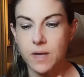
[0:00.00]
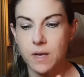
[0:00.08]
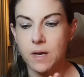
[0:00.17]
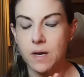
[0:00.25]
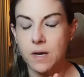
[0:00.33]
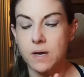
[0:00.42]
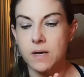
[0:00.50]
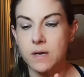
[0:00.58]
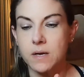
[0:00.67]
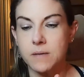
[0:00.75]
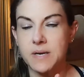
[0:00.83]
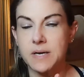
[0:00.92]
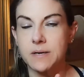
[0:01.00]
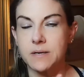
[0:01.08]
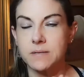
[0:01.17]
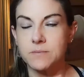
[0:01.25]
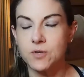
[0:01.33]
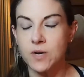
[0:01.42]
And
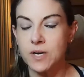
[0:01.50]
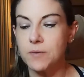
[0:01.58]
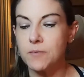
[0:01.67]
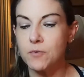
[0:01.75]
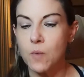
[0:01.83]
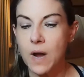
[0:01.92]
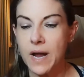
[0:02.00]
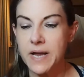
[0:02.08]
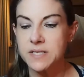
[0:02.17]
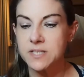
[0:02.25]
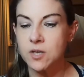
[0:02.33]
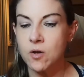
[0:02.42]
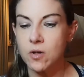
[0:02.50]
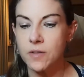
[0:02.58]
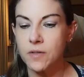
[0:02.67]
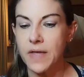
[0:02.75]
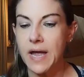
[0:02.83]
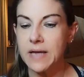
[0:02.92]
I'm trying to remember why it is called
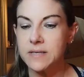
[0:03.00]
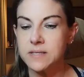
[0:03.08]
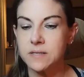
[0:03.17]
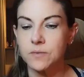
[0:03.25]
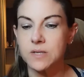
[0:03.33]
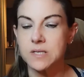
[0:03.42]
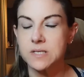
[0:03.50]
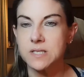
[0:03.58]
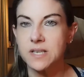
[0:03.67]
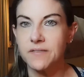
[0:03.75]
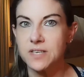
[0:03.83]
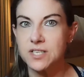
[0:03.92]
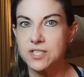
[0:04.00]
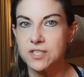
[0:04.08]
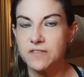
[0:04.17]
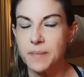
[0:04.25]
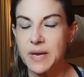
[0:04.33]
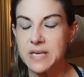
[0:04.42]
that. This is the definition of
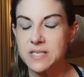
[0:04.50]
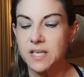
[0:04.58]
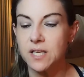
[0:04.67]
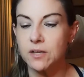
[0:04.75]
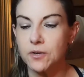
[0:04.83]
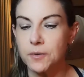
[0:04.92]
pandicular.